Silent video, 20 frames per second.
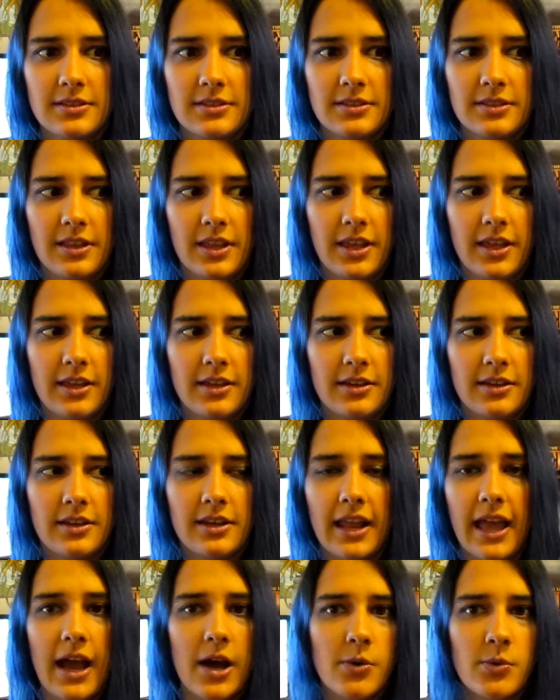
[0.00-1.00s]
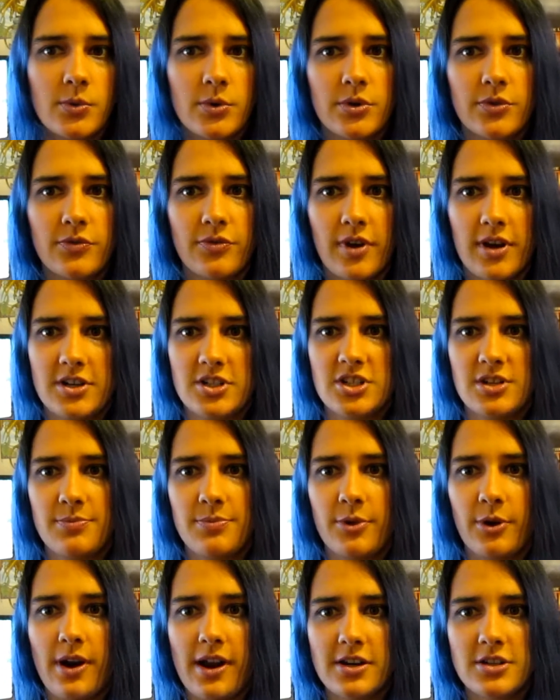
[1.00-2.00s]
like an outward friendship,
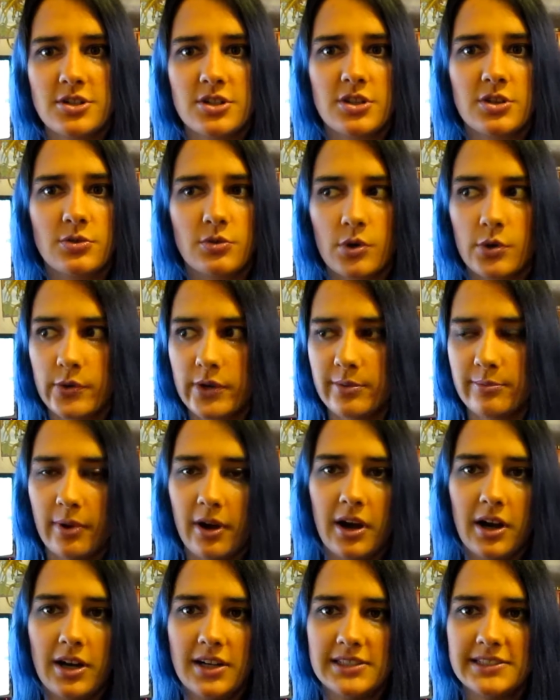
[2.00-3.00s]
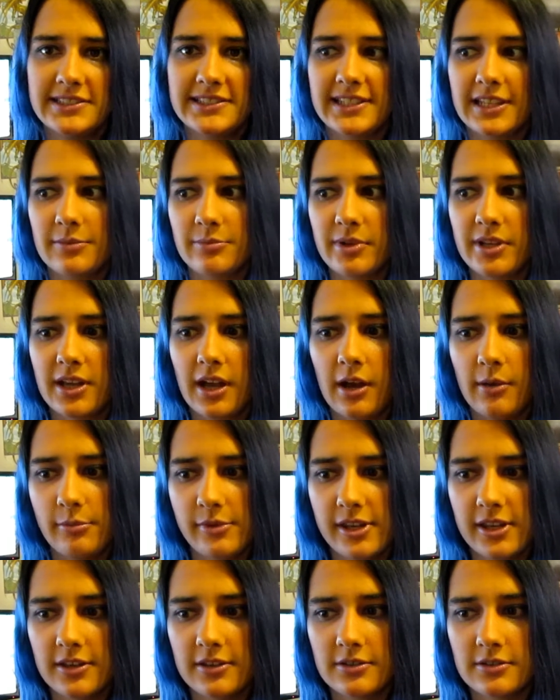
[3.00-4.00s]
they're actually growing bonds and
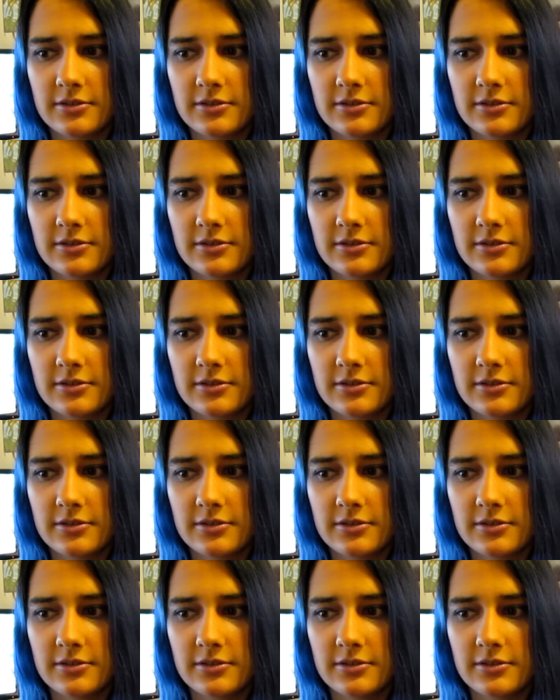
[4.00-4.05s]
becoming,